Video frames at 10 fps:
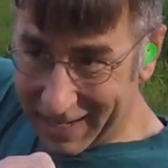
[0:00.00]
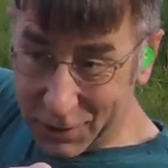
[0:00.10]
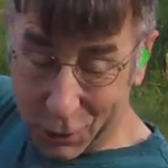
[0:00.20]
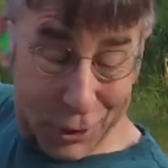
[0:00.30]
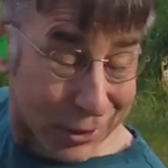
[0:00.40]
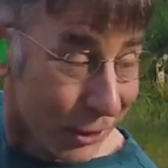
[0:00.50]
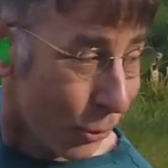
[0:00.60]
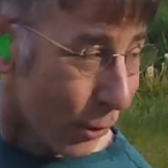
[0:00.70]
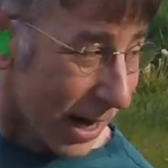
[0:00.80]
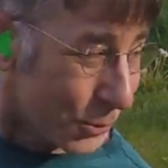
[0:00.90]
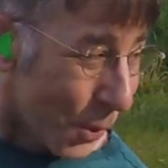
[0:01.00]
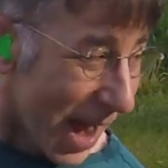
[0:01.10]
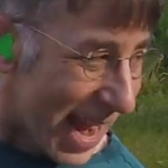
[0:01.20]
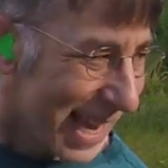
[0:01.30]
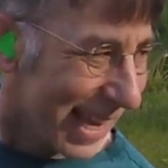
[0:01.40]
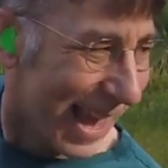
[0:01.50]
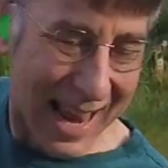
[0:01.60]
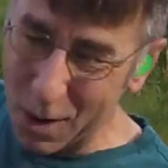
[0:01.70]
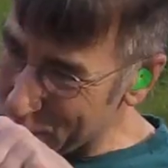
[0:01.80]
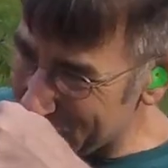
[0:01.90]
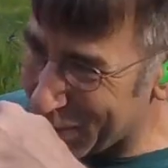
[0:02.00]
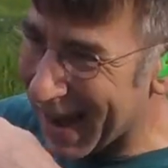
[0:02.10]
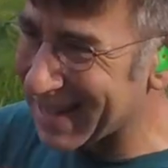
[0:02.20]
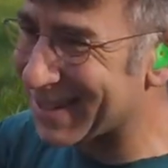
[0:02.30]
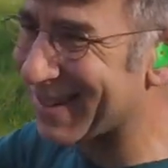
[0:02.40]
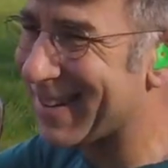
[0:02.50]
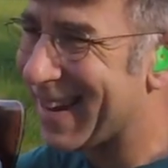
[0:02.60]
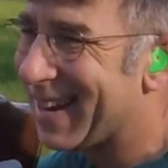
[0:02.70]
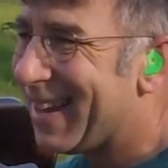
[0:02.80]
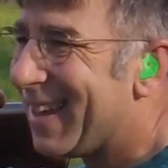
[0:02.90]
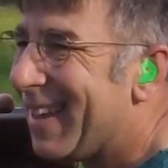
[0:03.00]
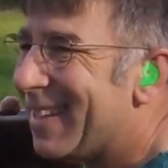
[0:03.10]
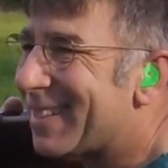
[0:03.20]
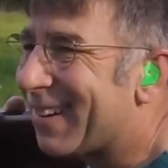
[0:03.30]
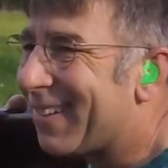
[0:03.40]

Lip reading: turn it the correct way. I know which way I turned it. So